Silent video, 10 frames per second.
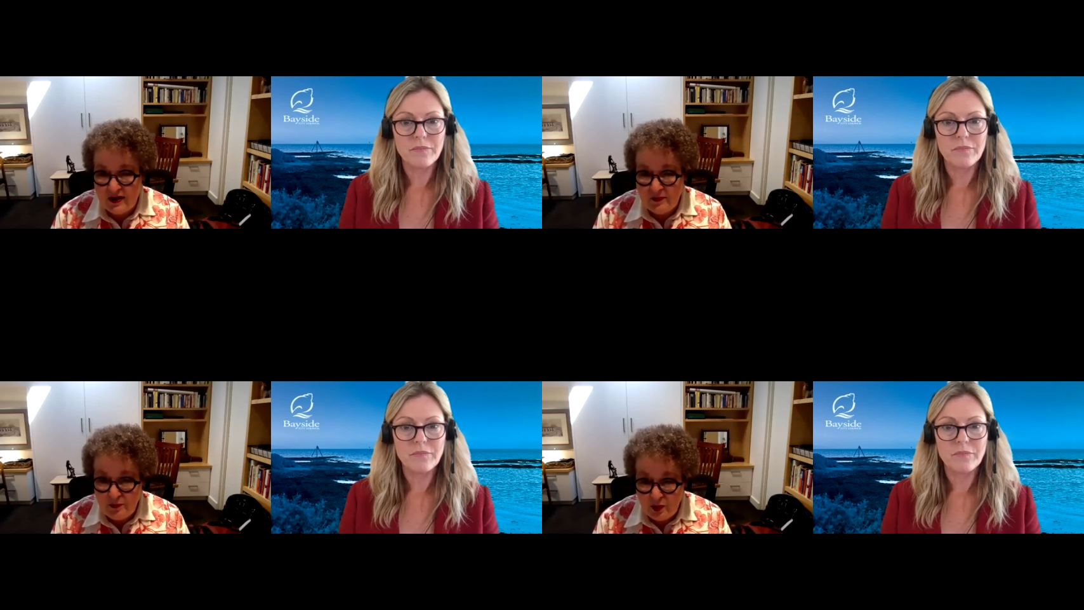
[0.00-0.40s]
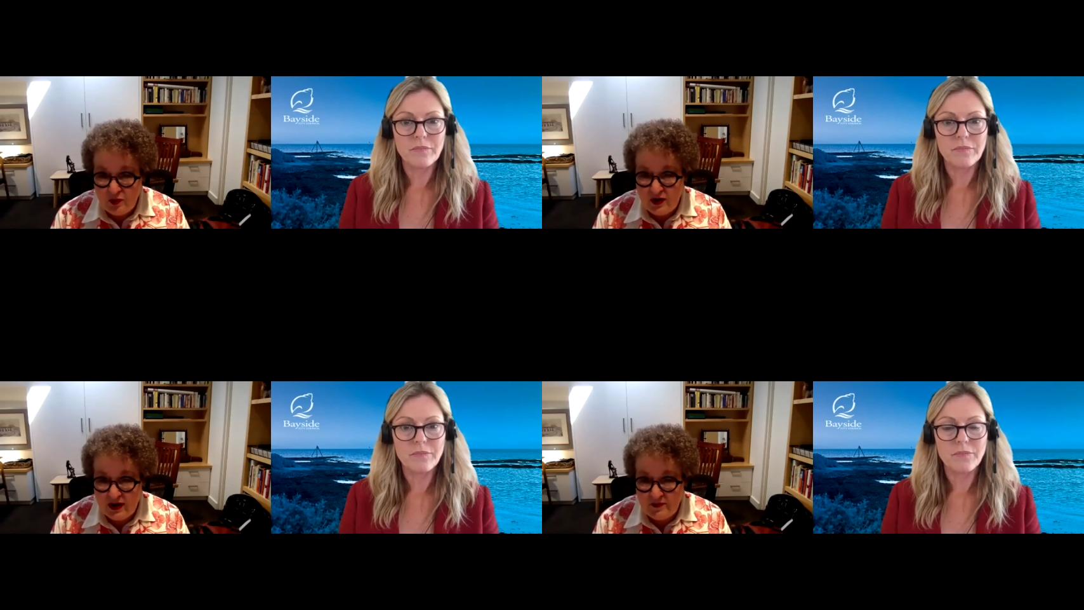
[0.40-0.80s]

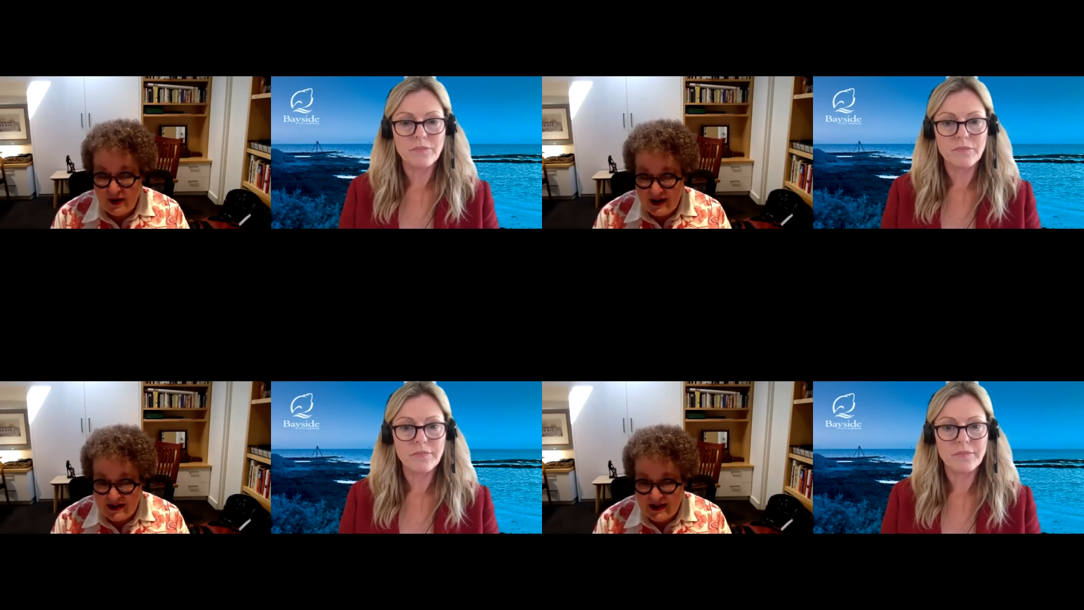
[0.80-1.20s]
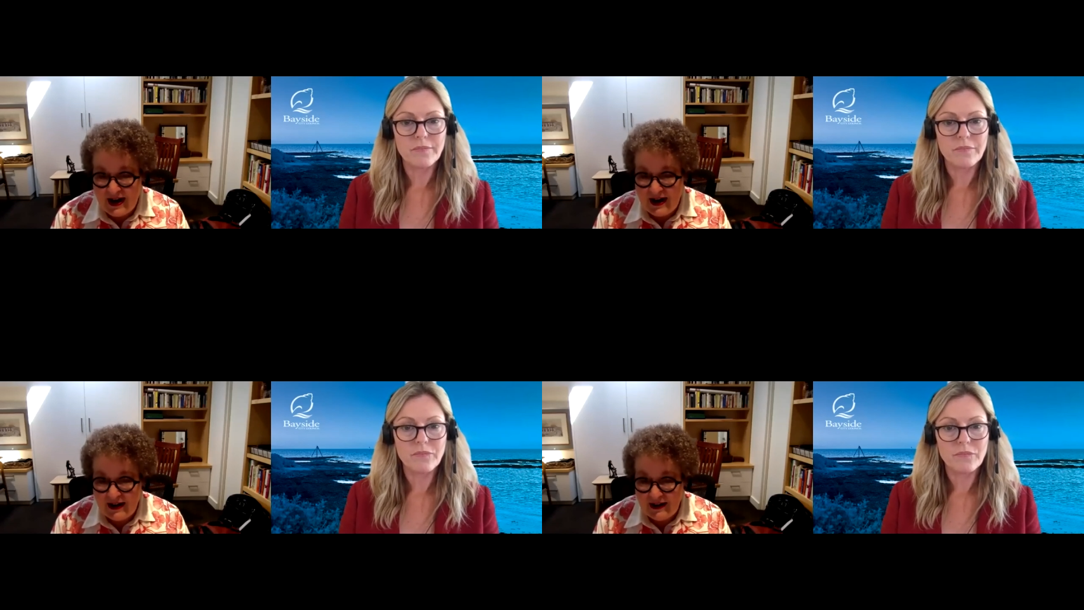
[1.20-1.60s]
Speaker 1: building and
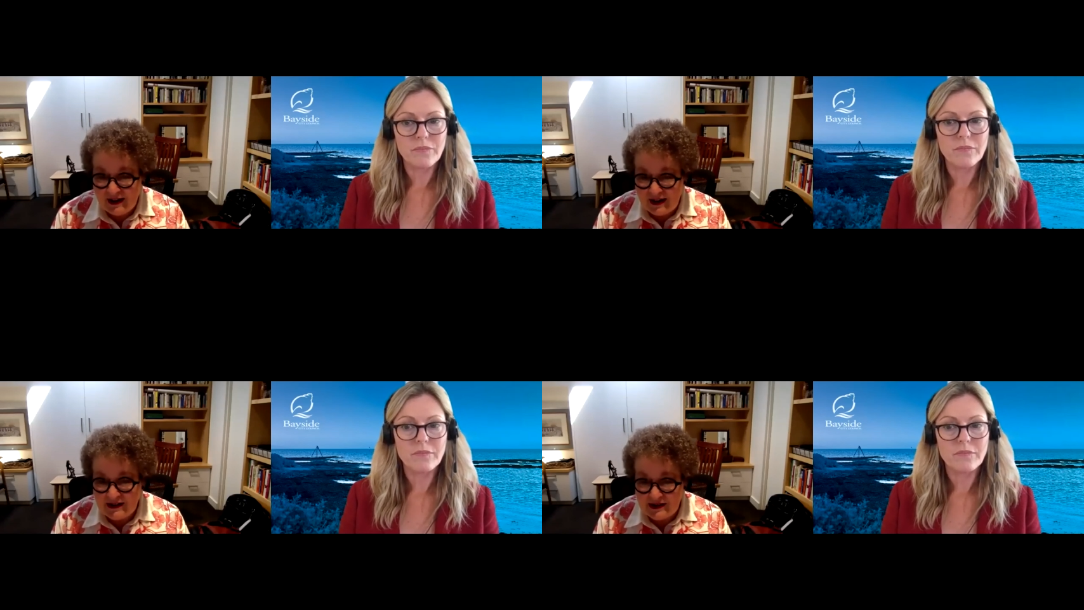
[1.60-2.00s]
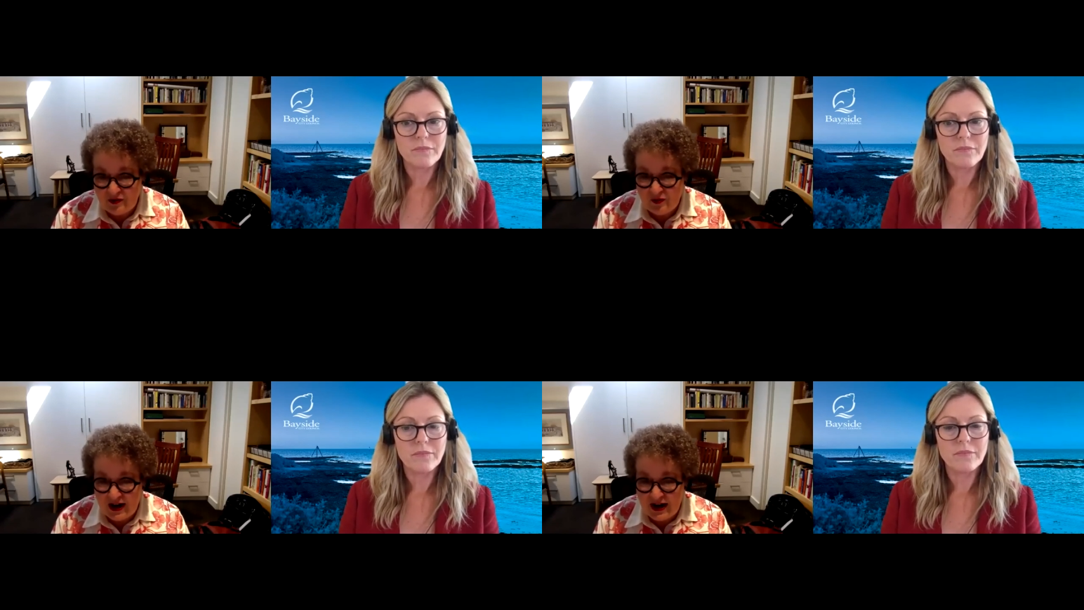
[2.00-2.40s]
maintaining links and
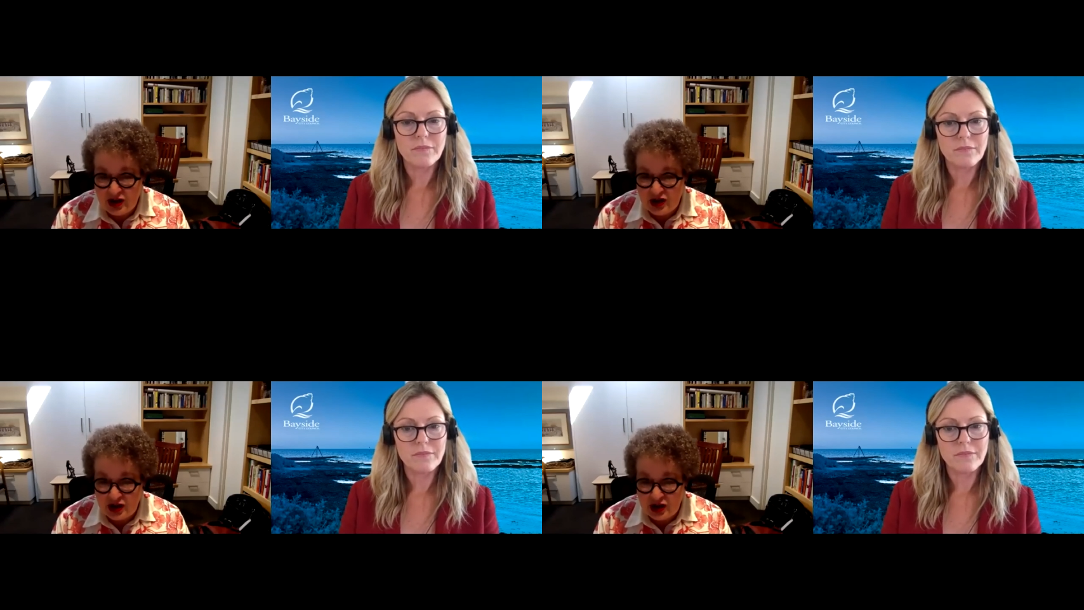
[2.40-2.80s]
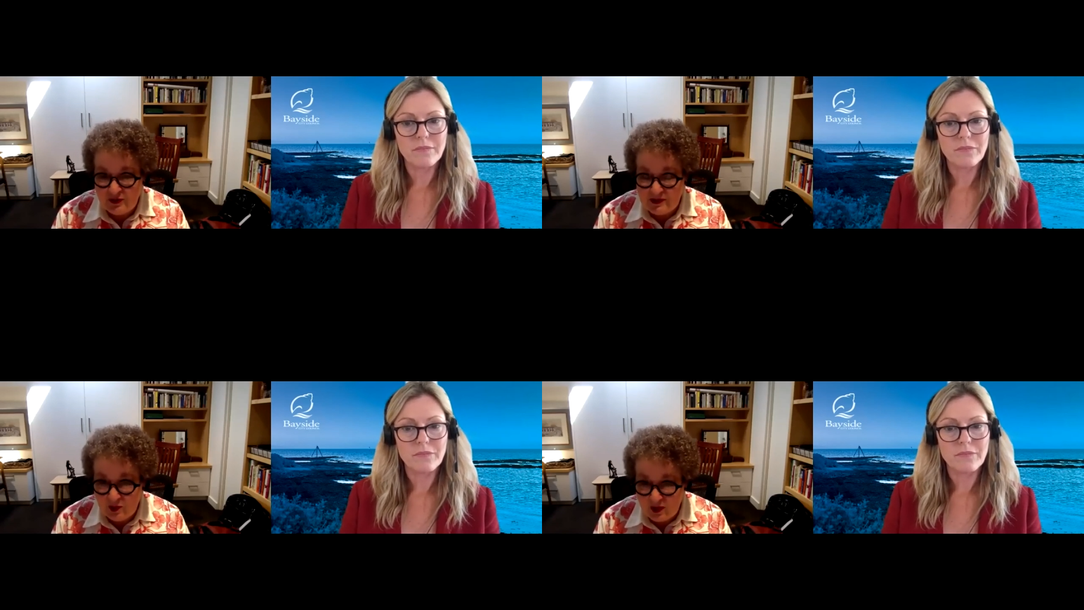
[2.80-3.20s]

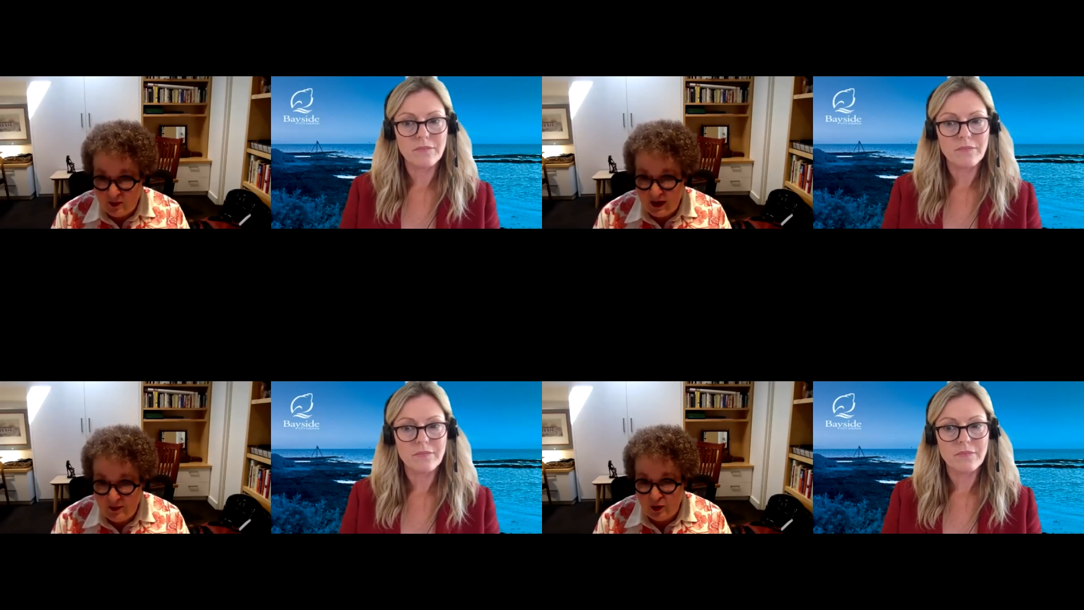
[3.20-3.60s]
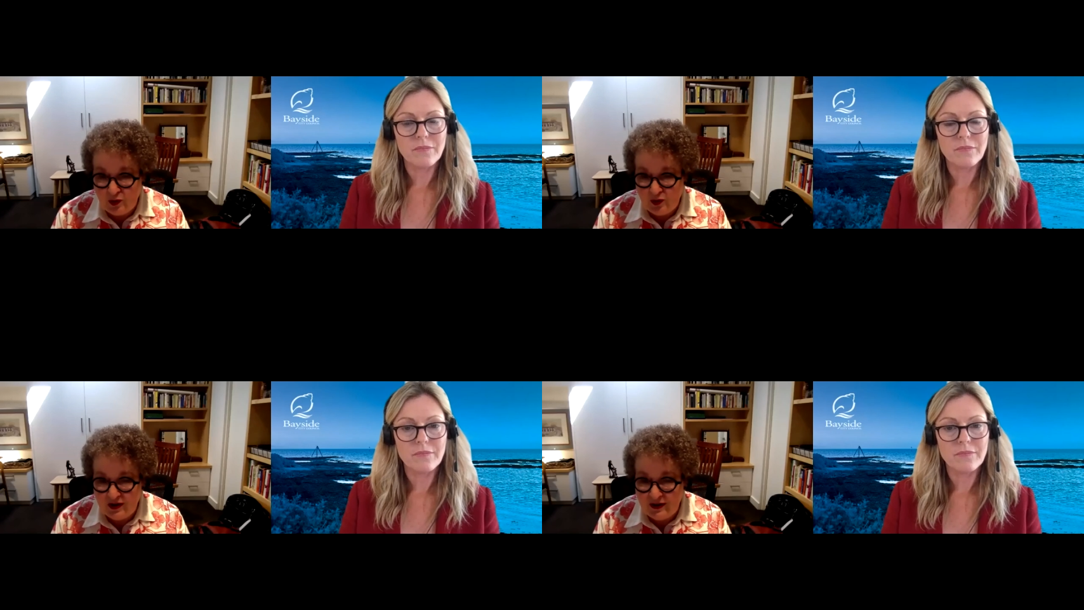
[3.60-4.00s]
relationships with people
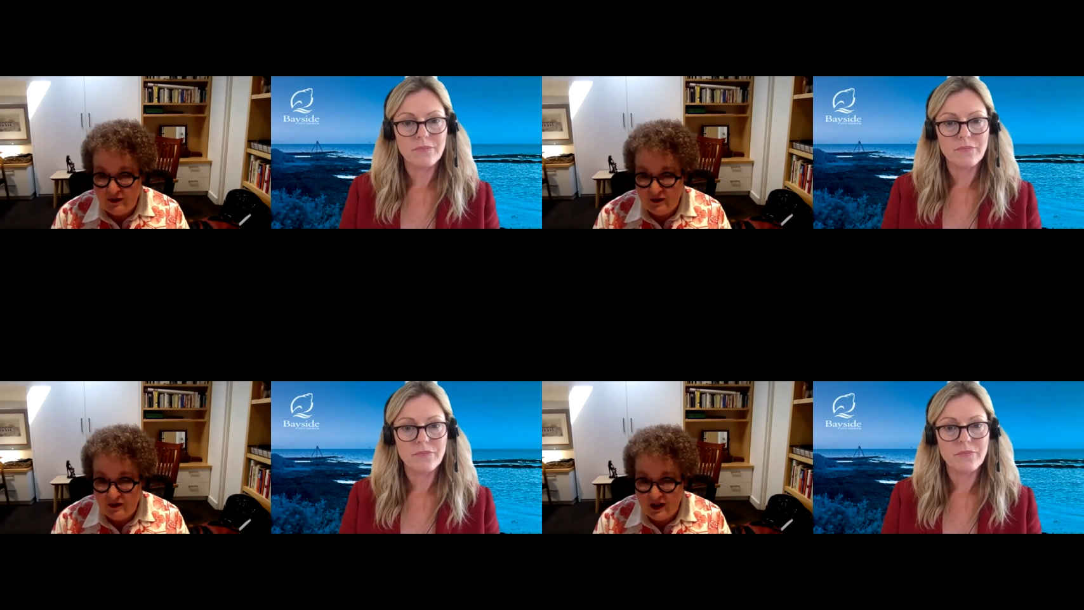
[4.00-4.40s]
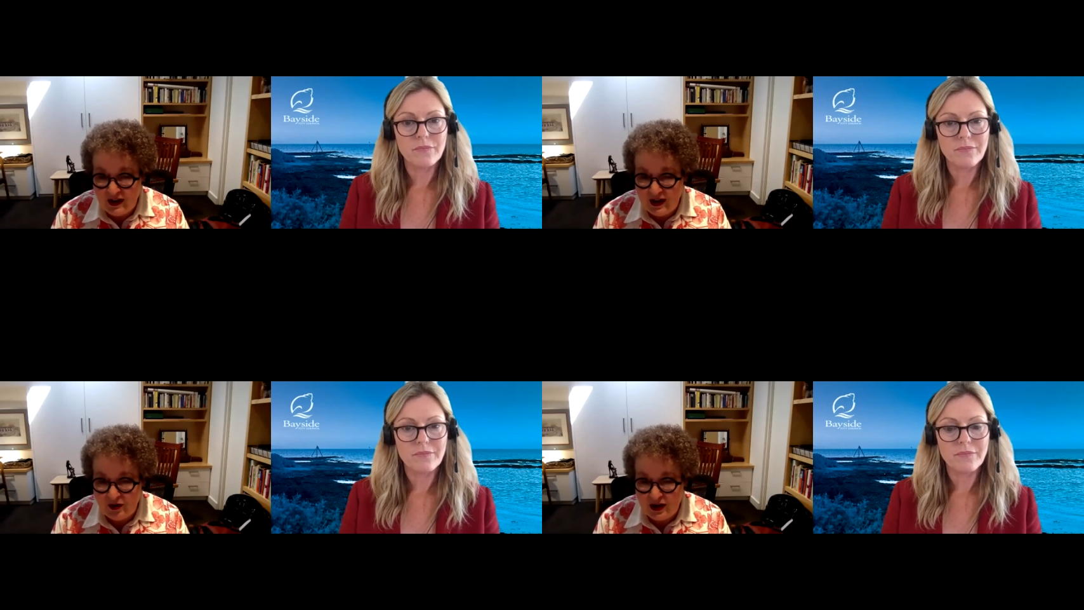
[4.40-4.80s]
who live
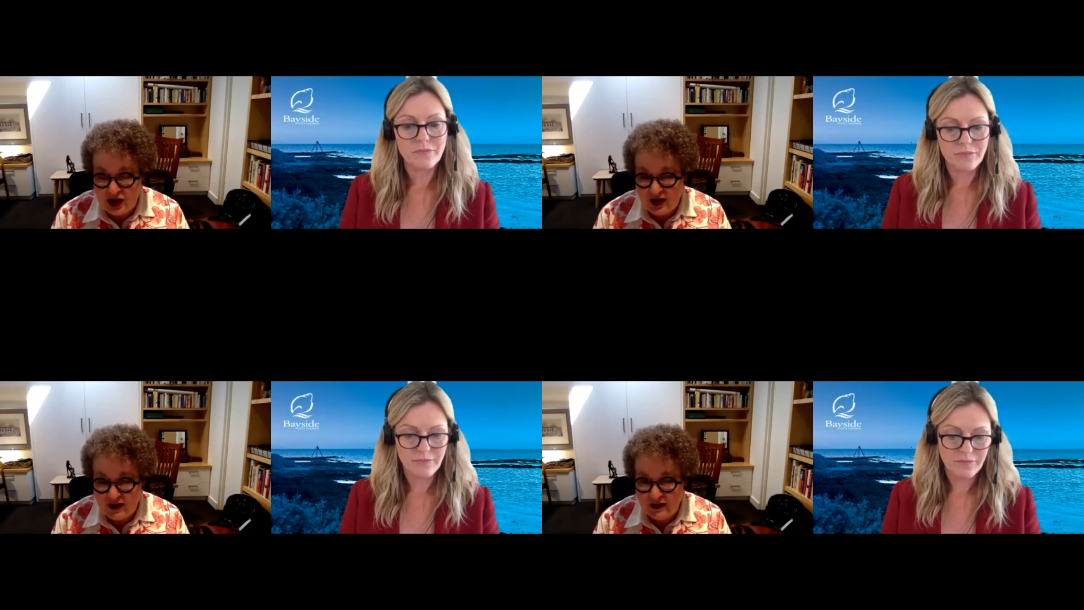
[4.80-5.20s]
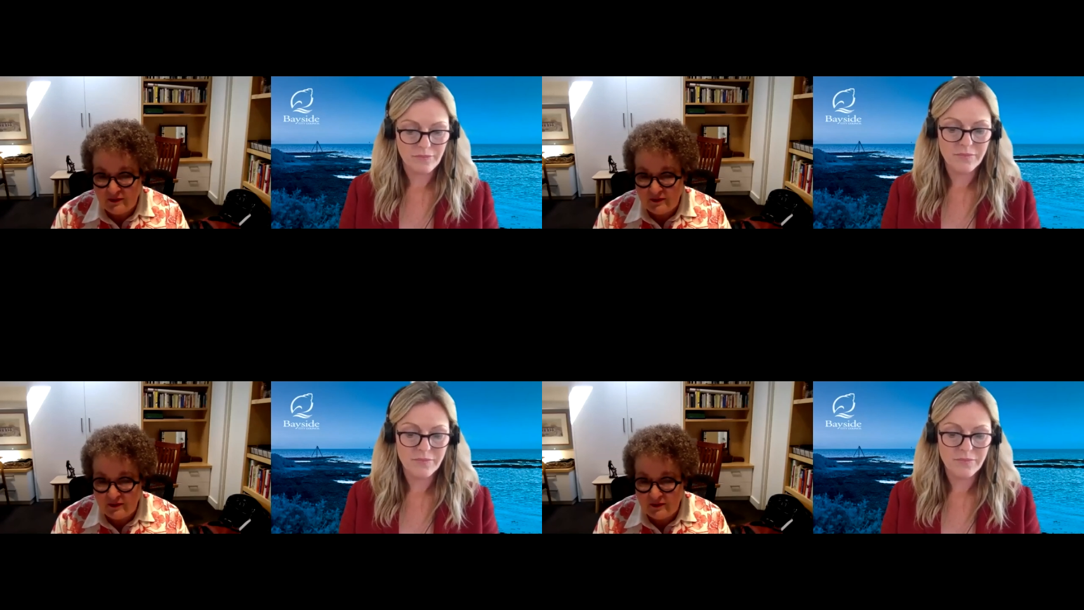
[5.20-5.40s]
near each other.